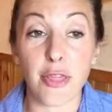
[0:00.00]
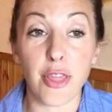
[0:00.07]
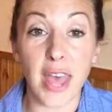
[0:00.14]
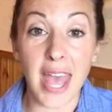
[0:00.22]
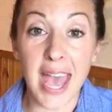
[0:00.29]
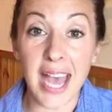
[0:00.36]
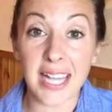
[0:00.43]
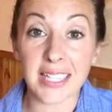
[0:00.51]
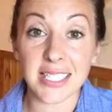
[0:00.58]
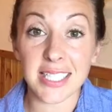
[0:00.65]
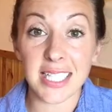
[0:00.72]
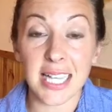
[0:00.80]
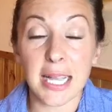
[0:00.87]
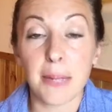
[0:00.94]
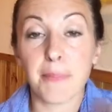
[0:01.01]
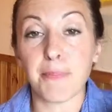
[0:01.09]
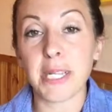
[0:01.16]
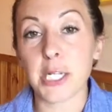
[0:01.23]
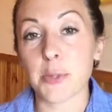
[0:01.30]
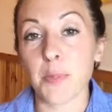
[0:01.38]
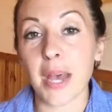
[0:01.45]
That,
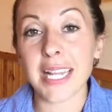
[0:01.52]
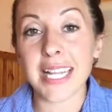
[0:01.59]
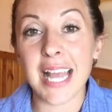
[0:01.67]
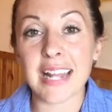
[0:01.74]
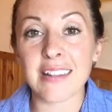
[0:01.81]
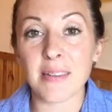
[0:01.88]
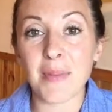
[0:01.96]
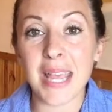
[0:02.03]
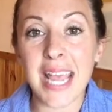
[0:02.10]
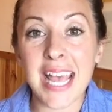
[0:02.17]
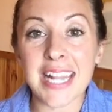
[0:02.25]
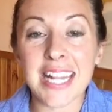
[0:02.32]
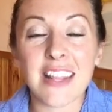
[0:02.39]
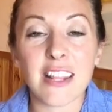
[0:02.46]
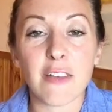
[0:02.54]
Beachbody On Demand,